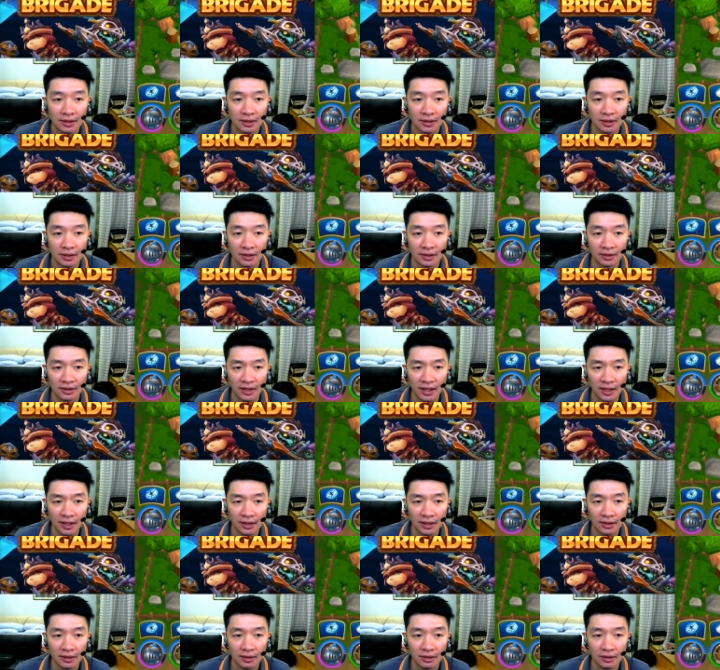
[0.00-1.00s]

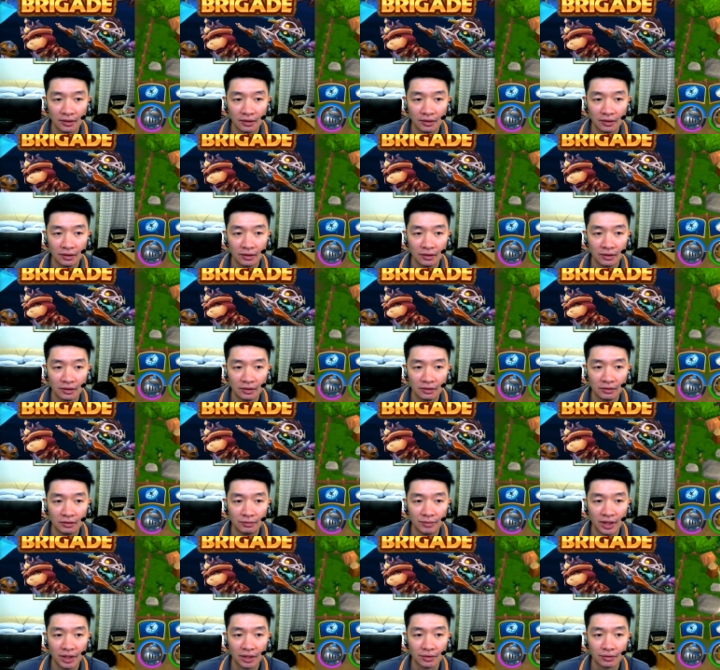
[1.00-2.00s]
attack. Oh
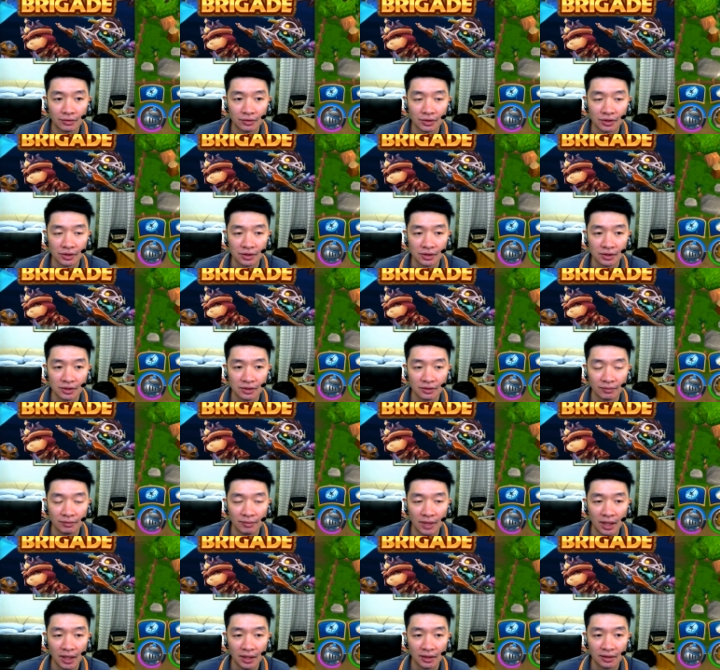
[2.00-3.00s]
my goodness,
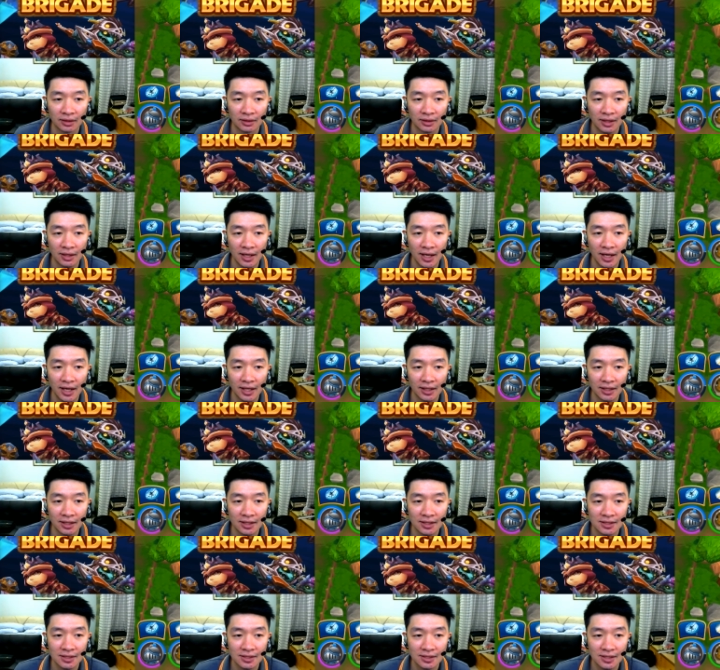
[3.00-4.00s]
my attack
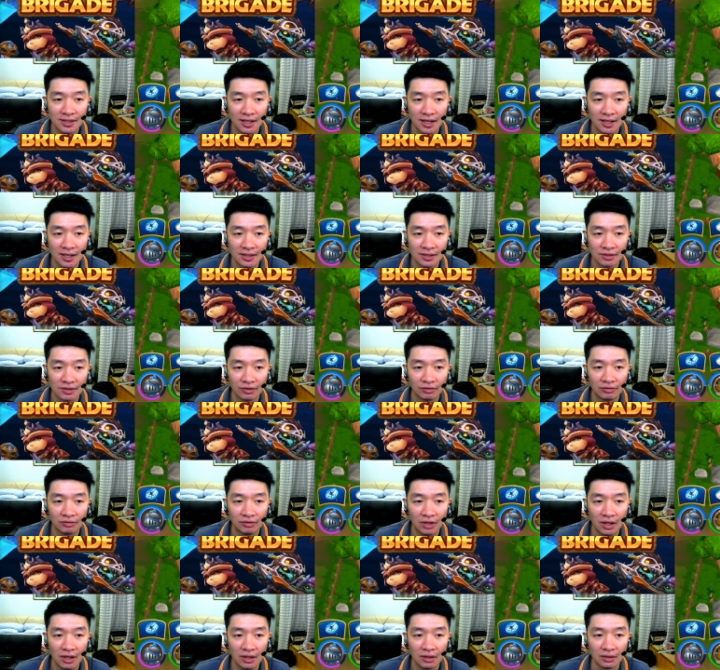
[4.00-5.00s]
is just so
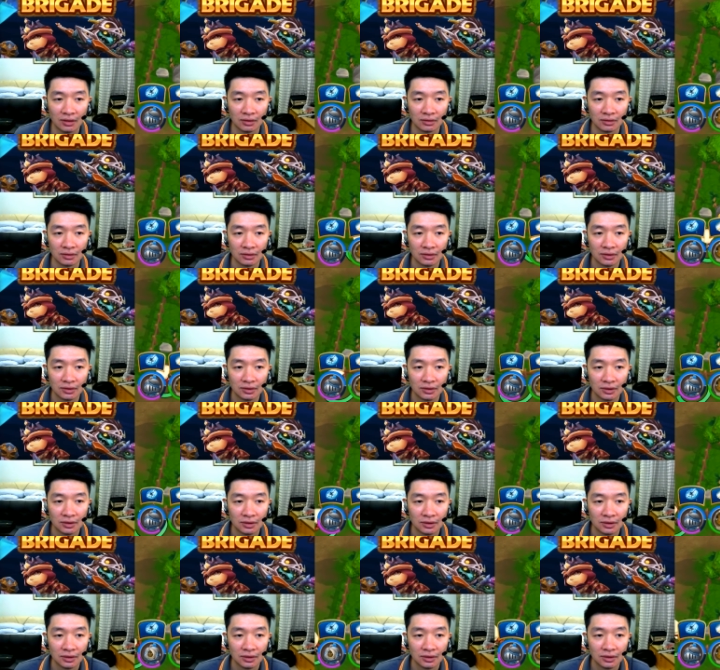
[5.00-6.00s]
dull.
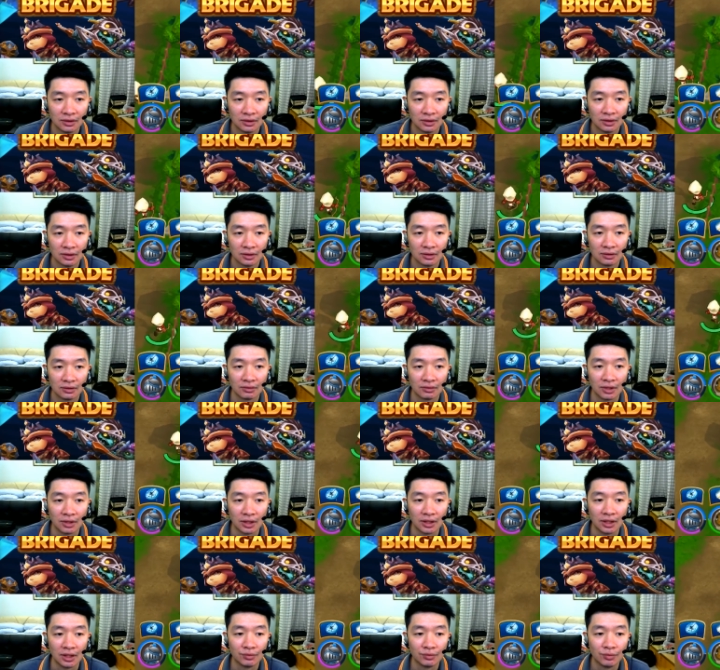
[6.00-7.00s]

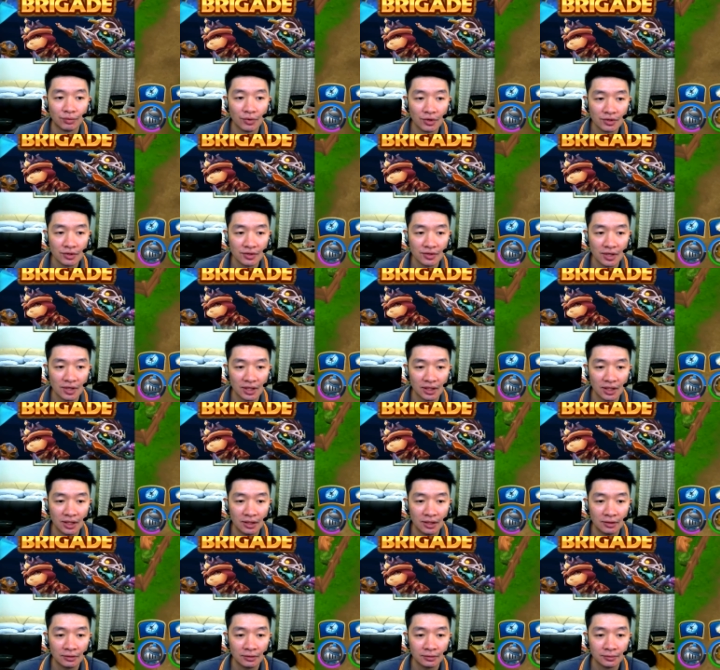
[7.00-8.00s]
Right, it works right
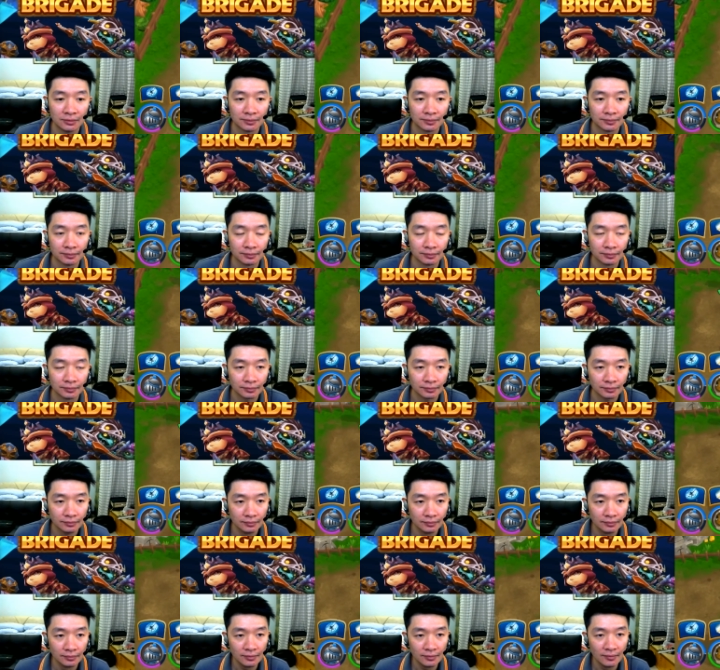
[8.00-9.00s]
now.
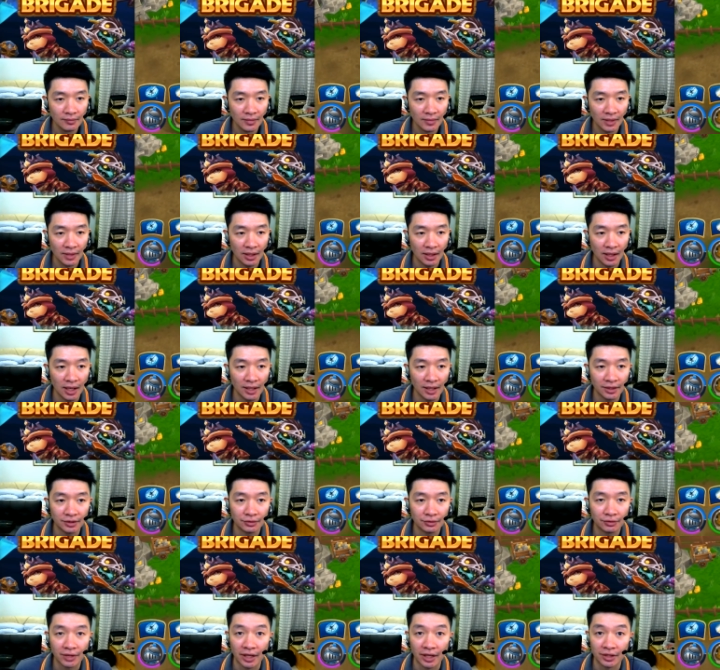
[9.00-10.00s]
I
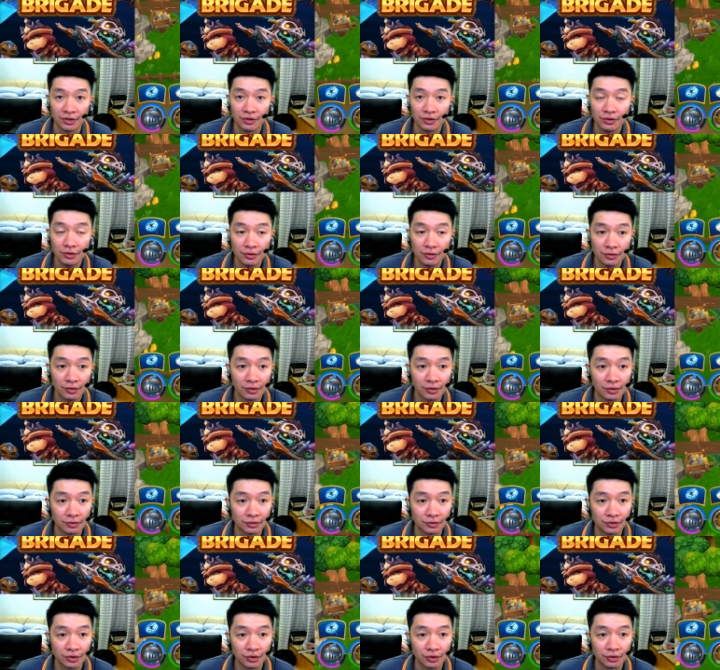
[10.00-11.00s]
need to get used to the
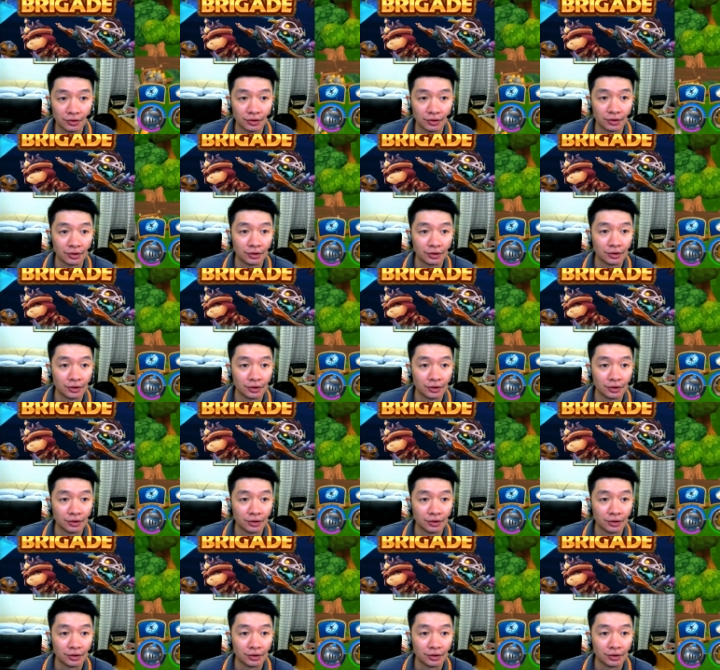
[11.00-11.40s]
controller.